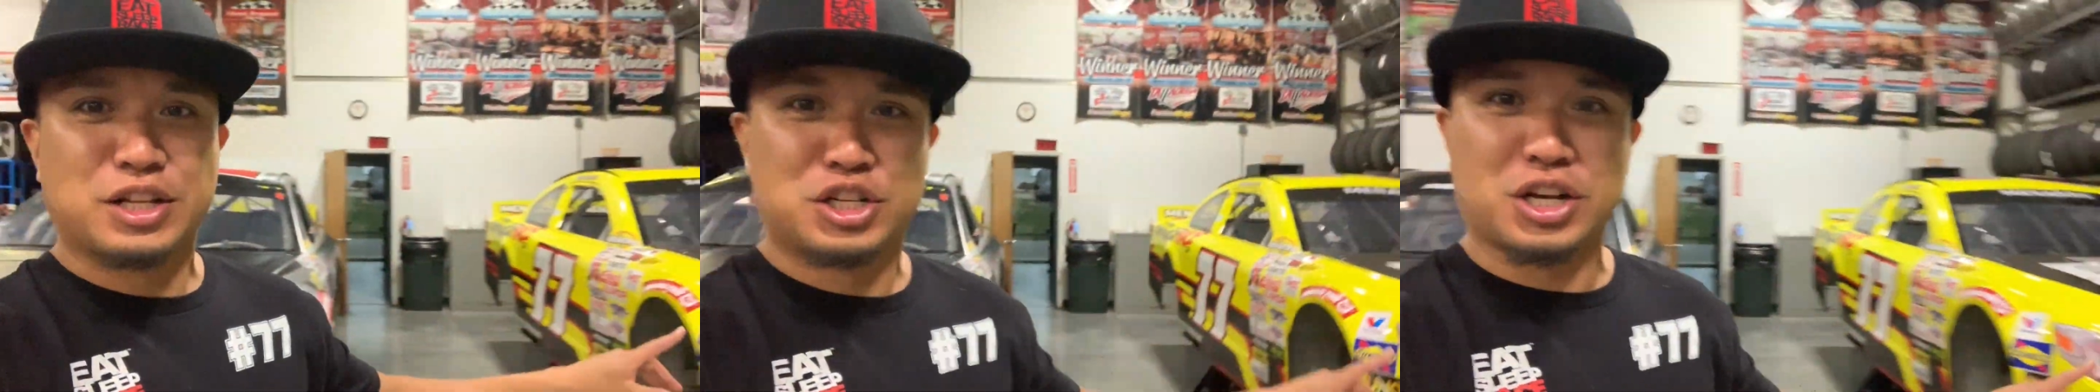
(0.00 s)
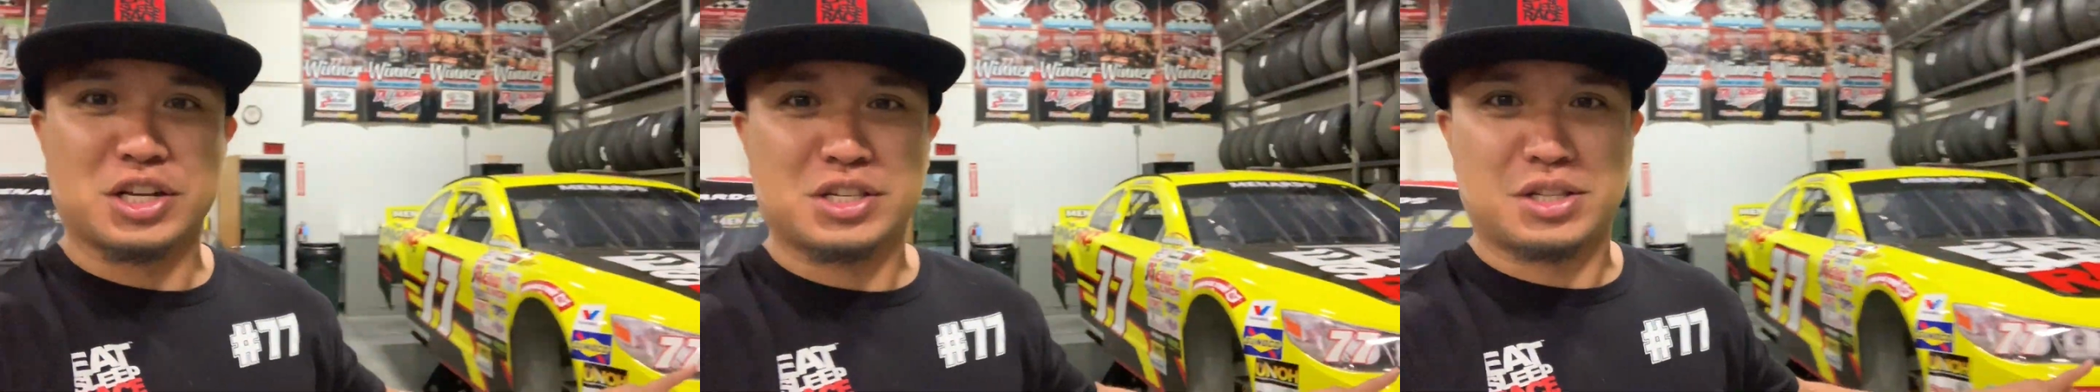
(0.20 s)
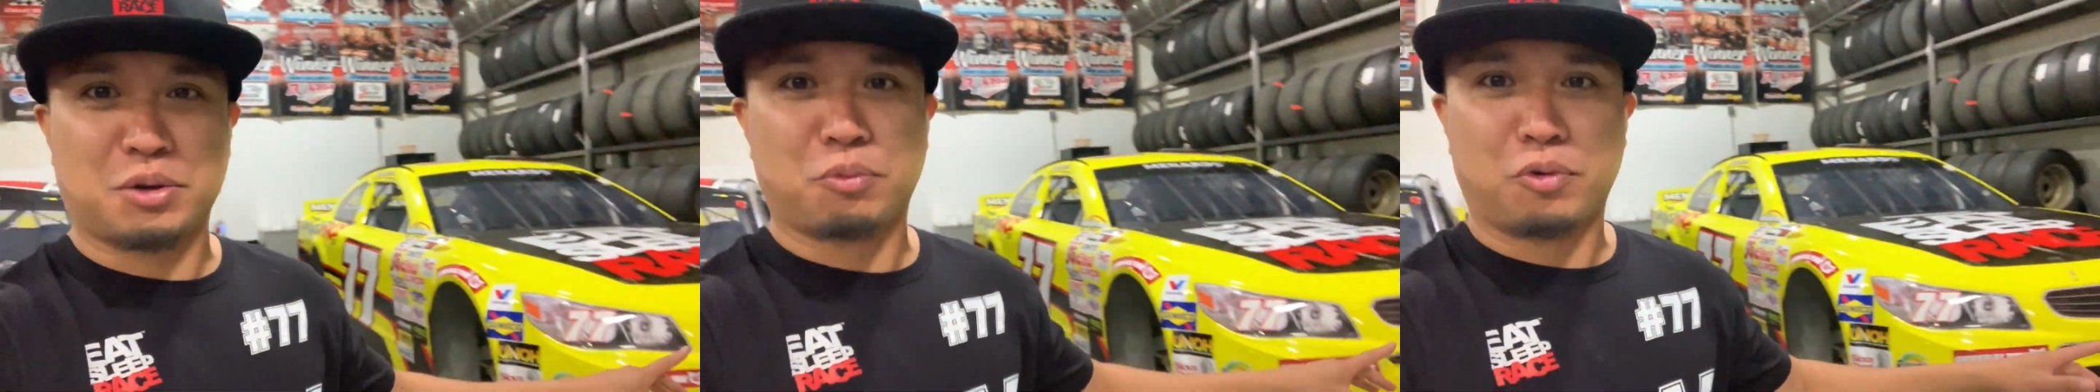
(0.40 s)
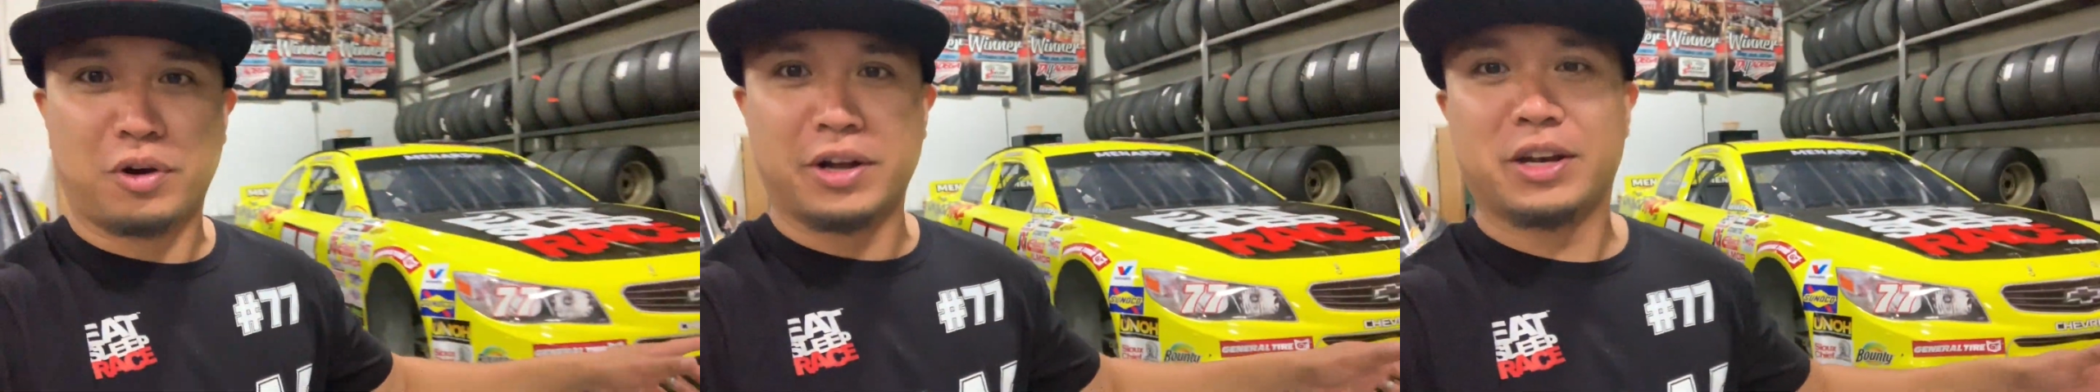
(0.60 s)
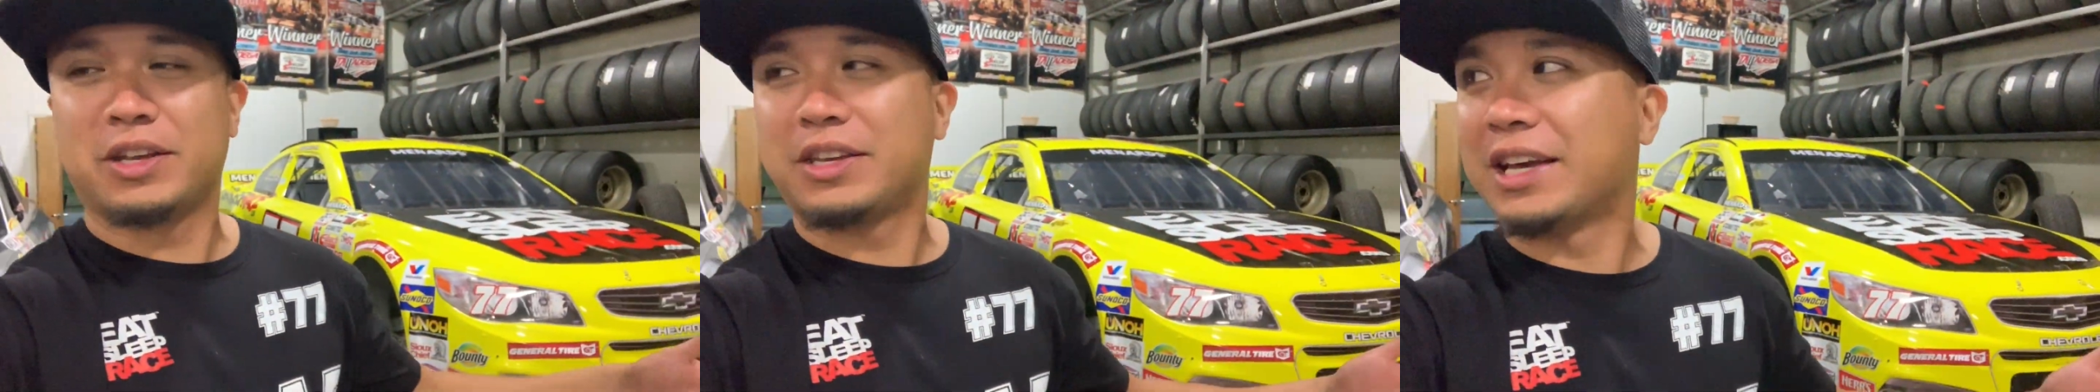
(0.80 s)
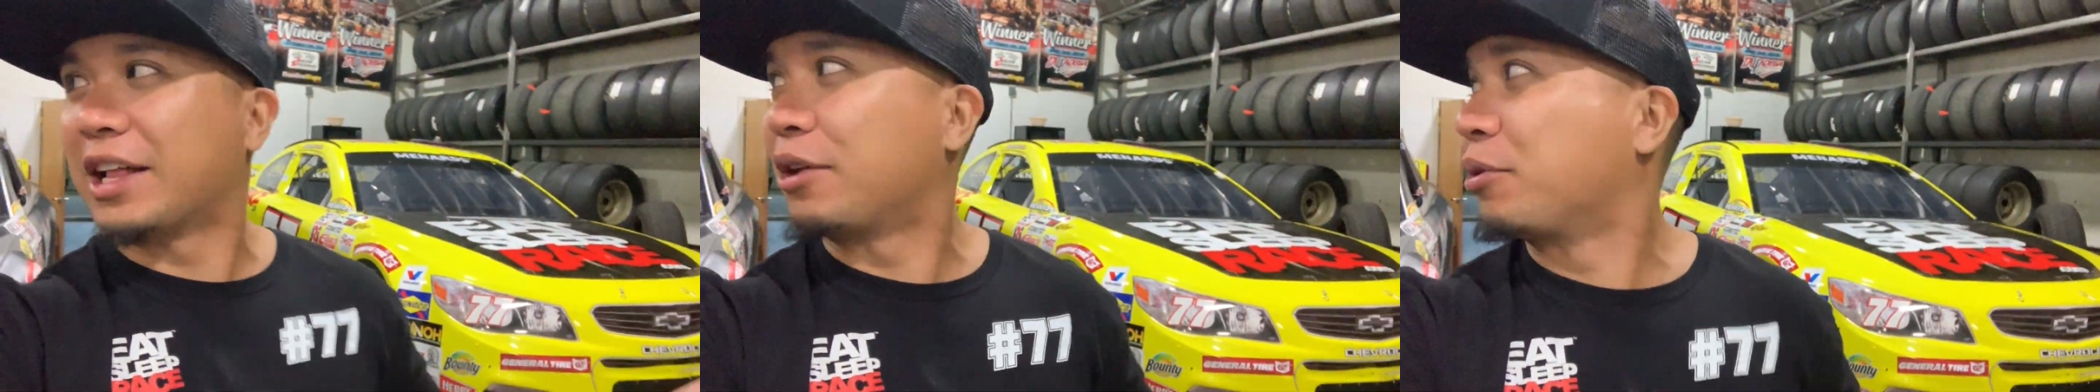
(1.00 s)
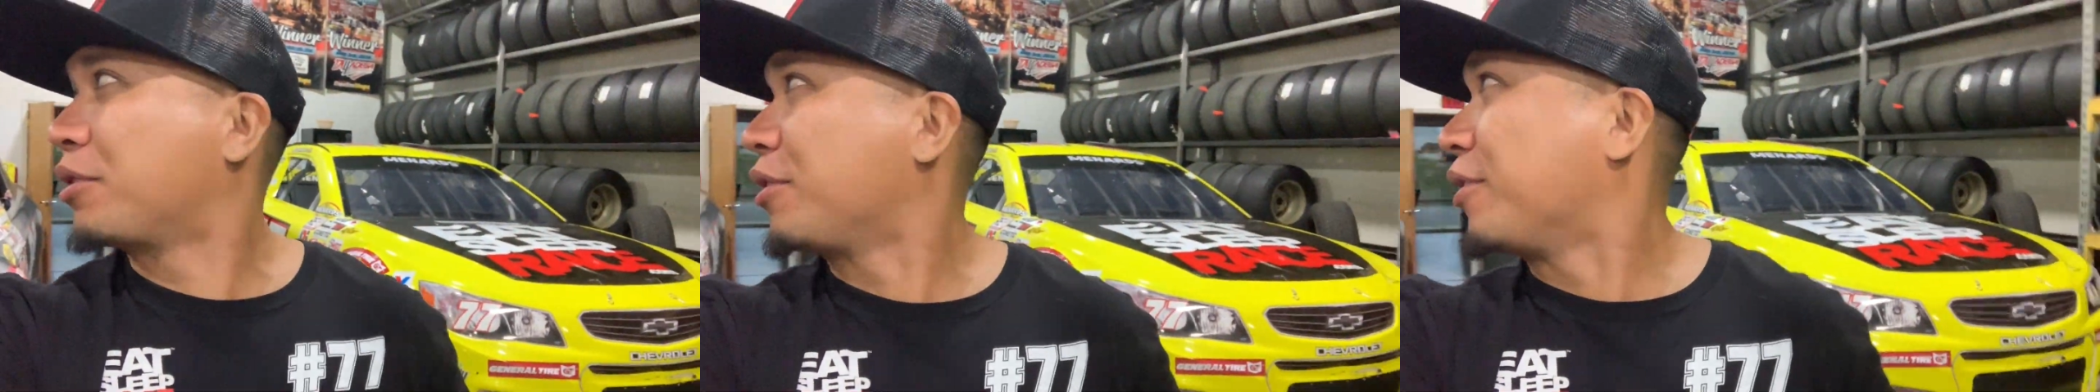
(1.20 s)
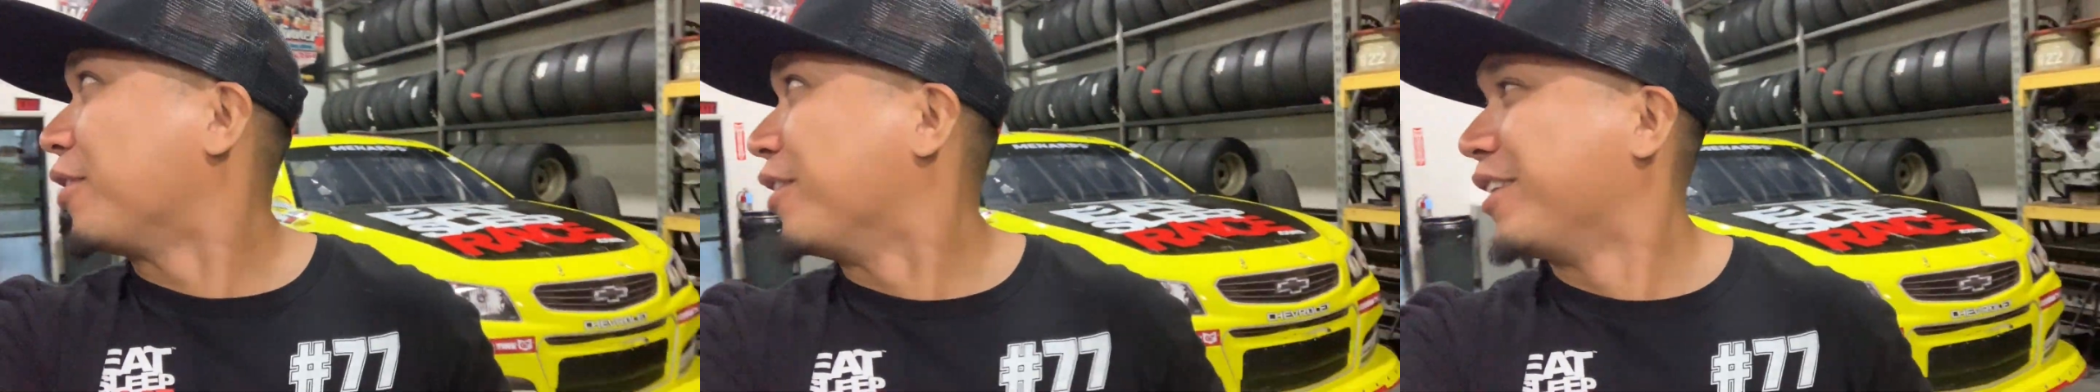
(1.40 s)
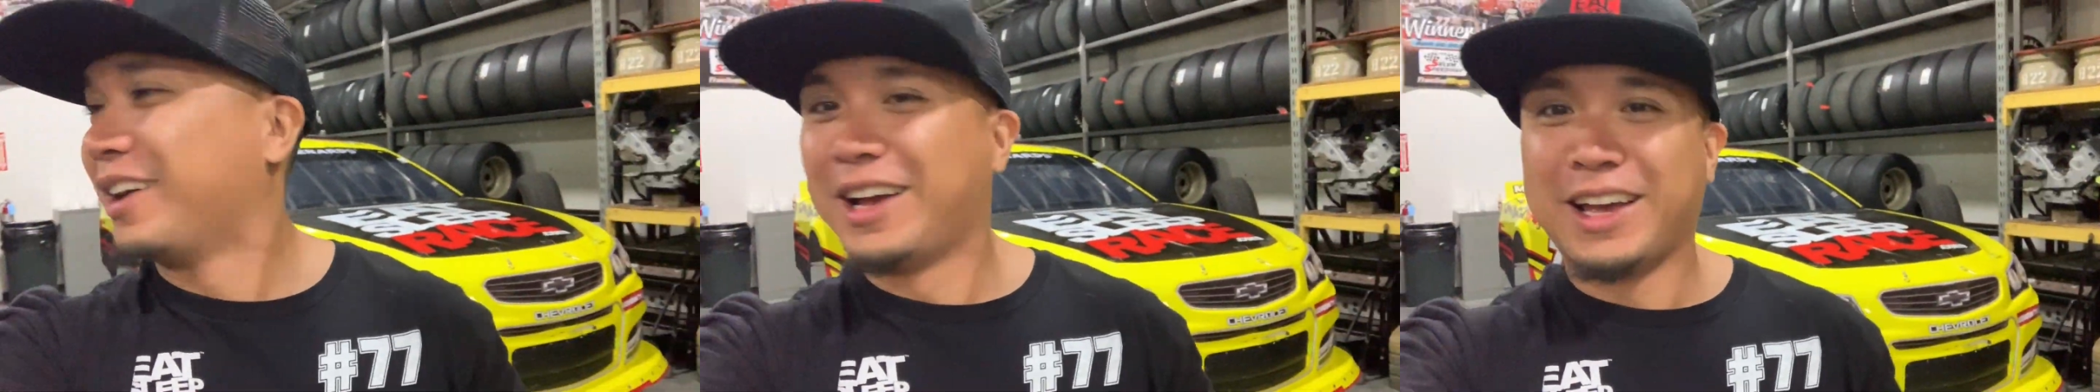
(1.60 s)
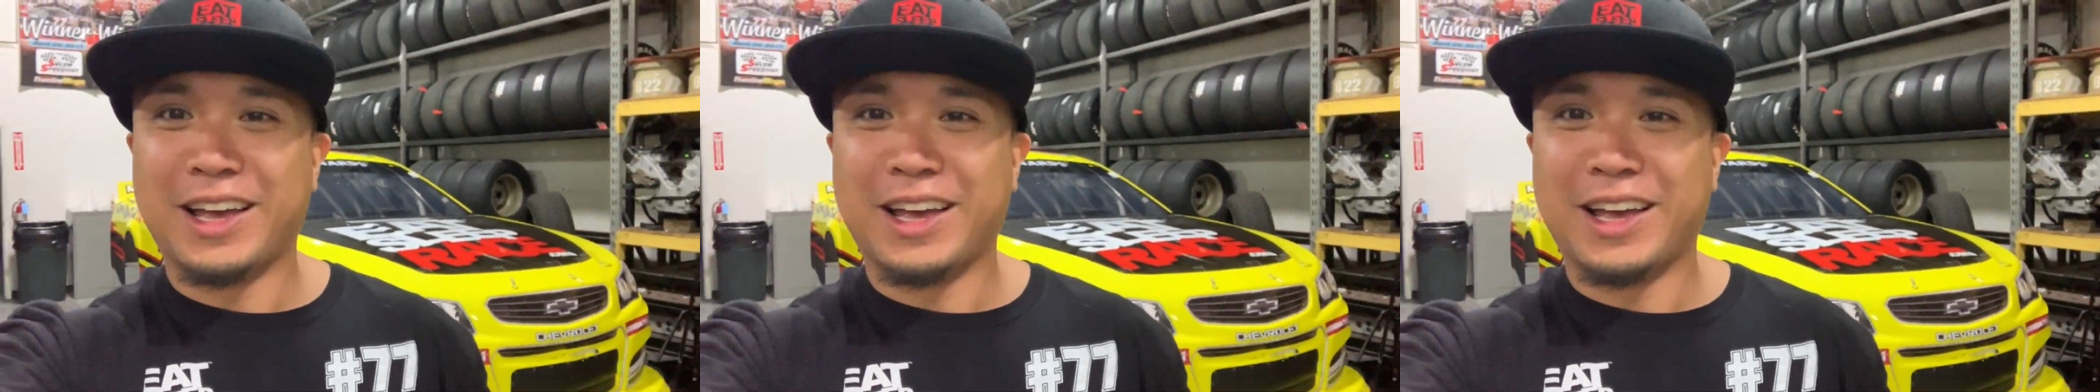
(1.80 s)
just the one yellow car.